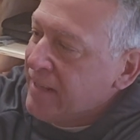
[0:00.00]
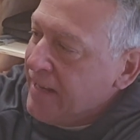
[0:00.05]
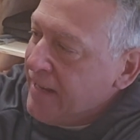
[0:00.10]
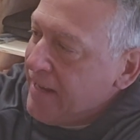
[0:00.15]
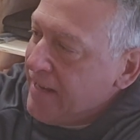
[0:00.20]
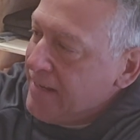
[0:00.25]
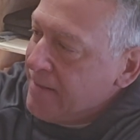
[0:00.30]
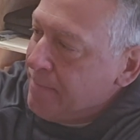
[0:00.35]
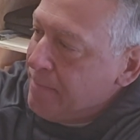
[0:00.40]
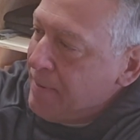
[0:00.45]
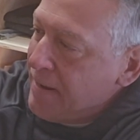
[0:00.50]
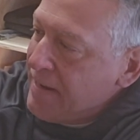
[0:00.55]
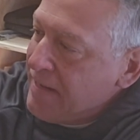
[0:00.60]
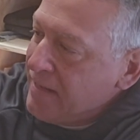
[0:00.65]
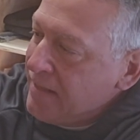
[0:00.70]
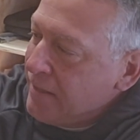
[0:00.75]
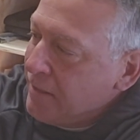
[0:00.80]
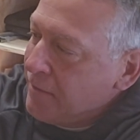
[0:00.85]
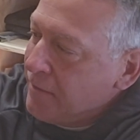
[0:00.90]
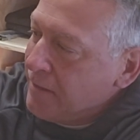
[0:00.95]
it's a
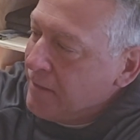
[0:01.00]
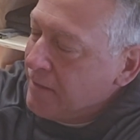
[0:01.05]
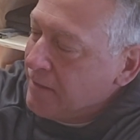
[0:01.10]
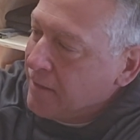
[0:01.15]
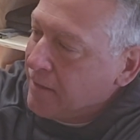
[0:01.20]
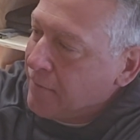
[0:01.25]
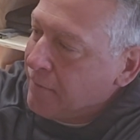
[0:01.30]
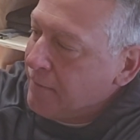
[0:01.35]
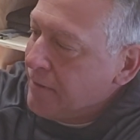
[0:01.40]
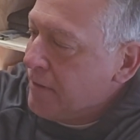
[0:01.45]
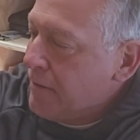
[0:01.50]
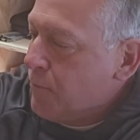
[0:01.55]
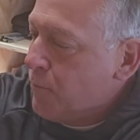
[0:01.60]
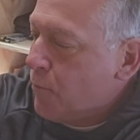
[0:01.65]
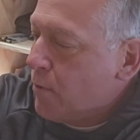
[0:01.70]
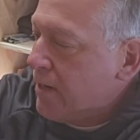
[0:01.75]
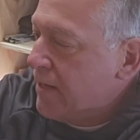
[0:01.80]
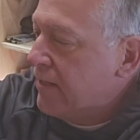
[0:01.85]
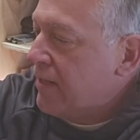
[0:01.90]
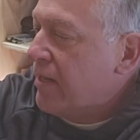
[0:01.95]

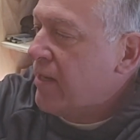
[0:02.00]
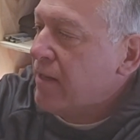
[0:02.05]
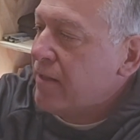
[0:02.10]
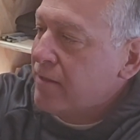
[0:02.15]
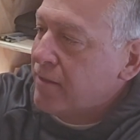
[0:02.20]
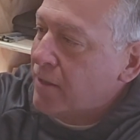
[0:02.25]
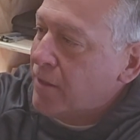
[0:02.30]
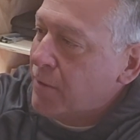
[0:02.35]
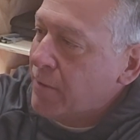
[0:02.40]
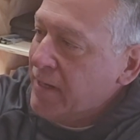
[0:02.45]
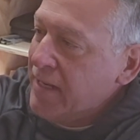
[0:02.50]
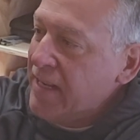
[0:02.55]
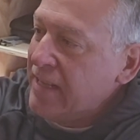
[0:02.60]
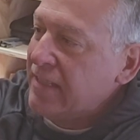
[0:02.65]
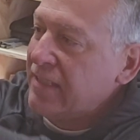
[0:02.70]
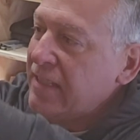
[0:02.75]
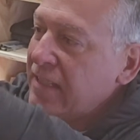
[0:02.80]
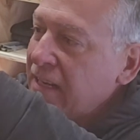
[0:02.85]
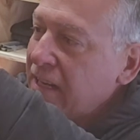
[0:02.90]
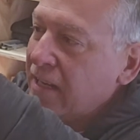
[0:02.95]
3-in-1. So
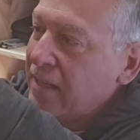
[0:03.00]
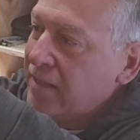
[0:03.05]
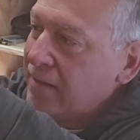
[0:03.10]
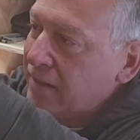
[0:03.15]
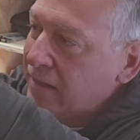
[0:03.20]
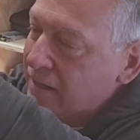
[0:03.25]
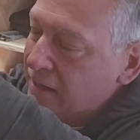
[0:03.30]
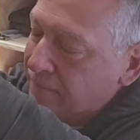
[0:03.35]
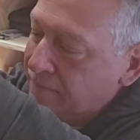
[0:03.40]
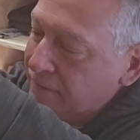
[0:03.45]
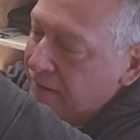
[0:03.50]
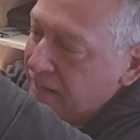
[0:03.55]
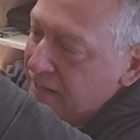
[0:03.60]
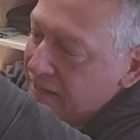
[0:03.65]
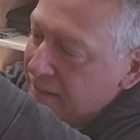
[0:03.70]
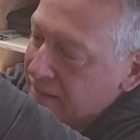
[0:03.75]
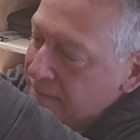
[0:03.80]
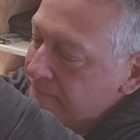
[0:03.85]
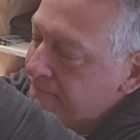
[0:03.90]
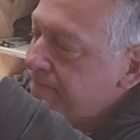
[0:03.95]
it's an
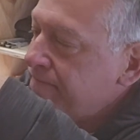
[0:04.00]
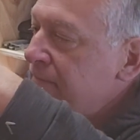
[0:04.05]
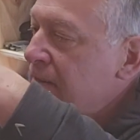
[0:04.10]
inflator.